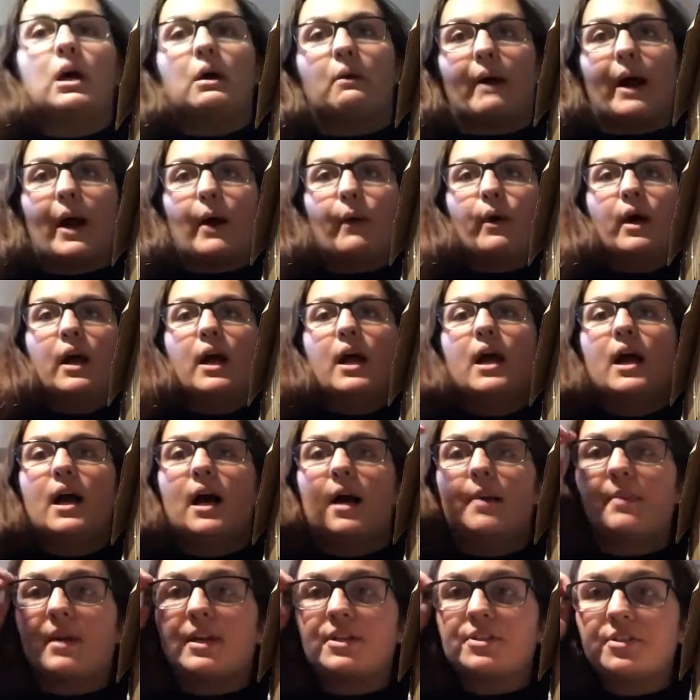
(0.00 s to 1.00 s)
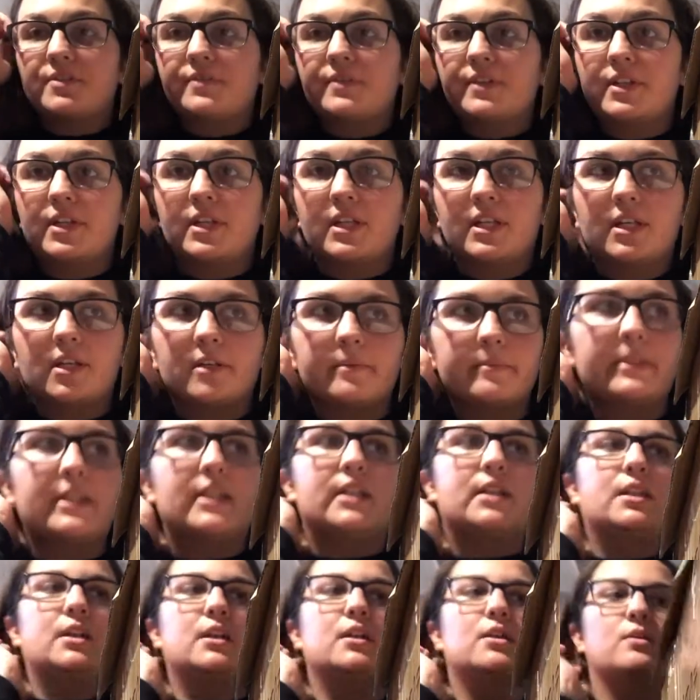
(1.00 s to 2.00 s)
wow. I'm not sure if you could hear me
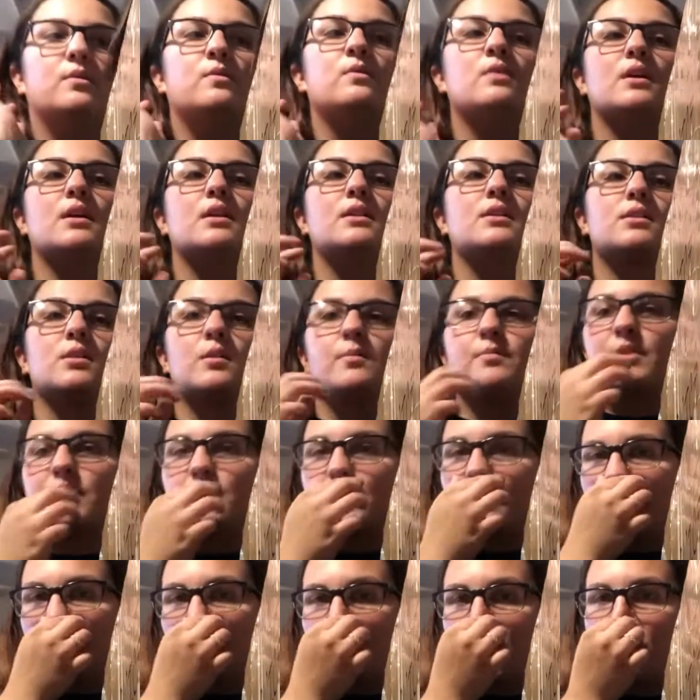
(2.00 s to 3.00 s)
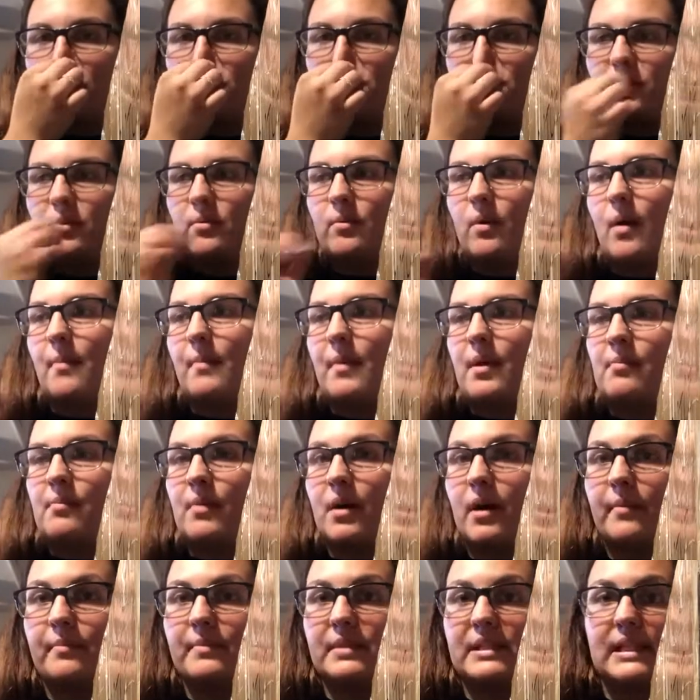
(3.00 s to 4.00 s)
in the union, so I'm just gonna go through what my
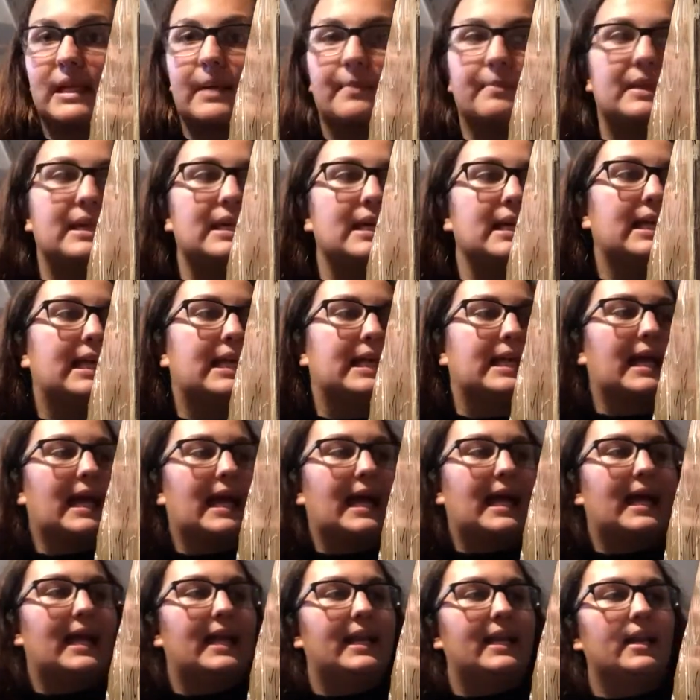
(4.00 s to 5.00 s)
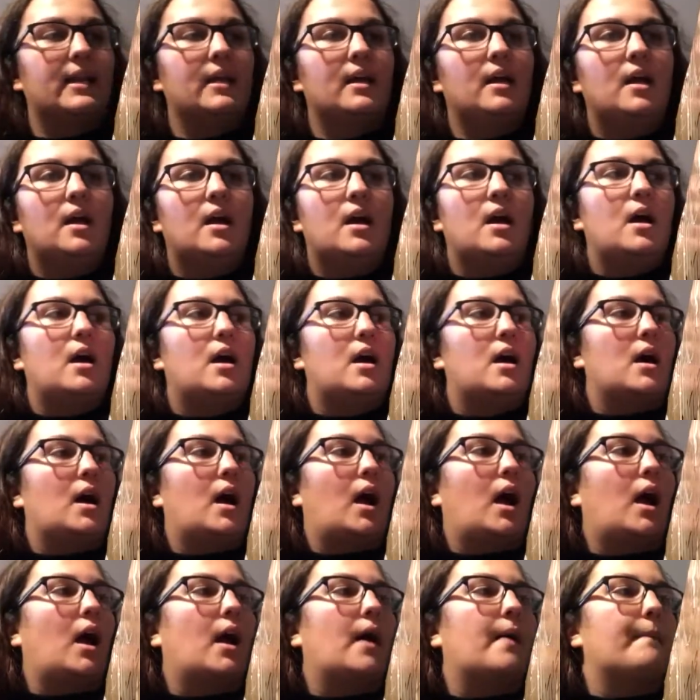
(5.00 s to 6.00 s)
mom sent me again.
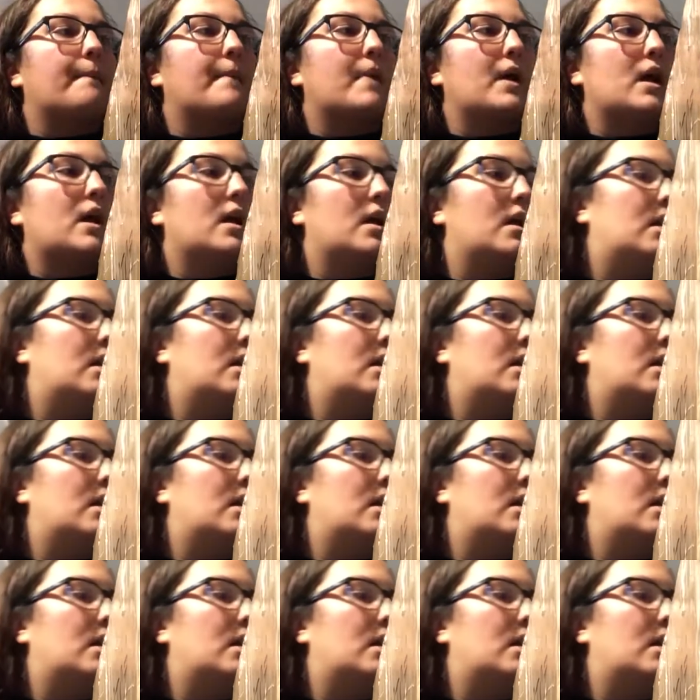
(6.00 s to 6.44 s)
Um,